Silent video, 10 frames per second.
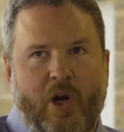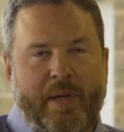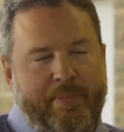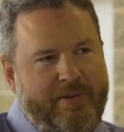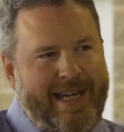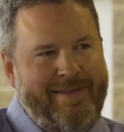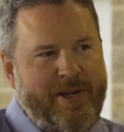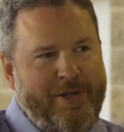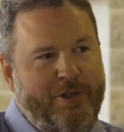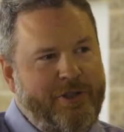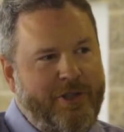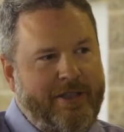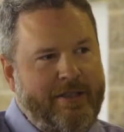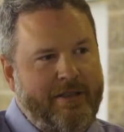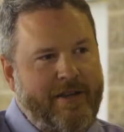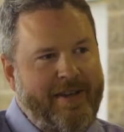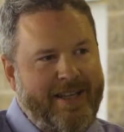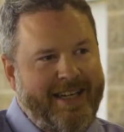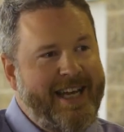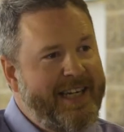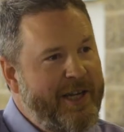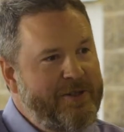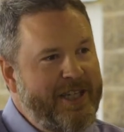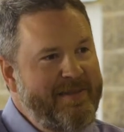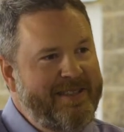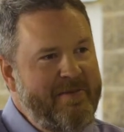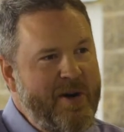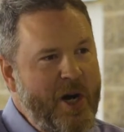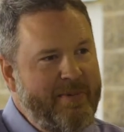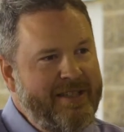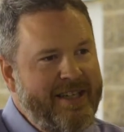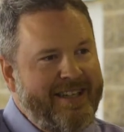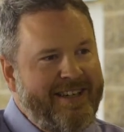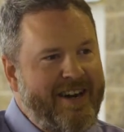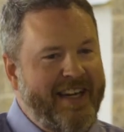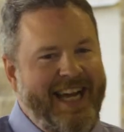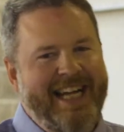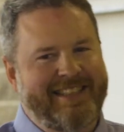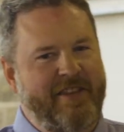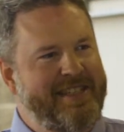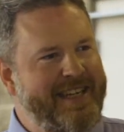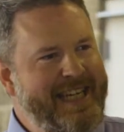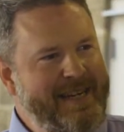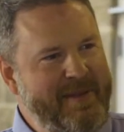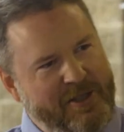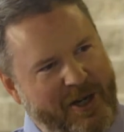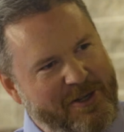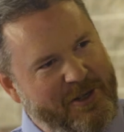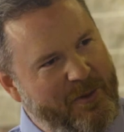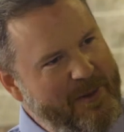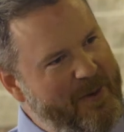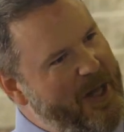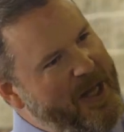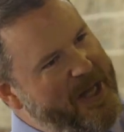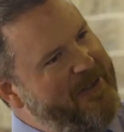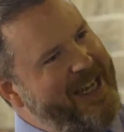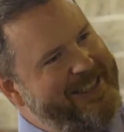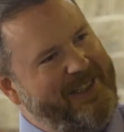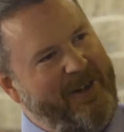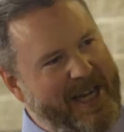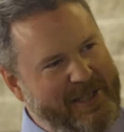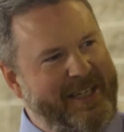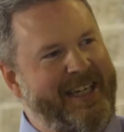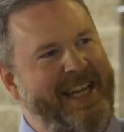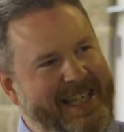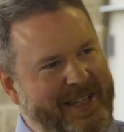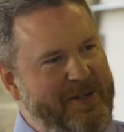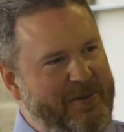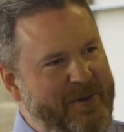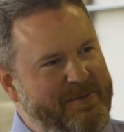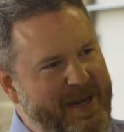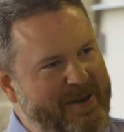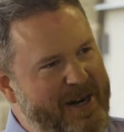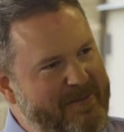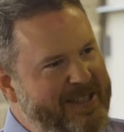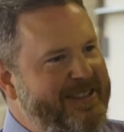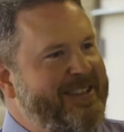Are people tapping on your shoulder? Are they like, hey, Coach, get me some bourbon? Are the guys on the team, they're turning 21, or they just graduated, like, hey, Coach, where's my bourbon?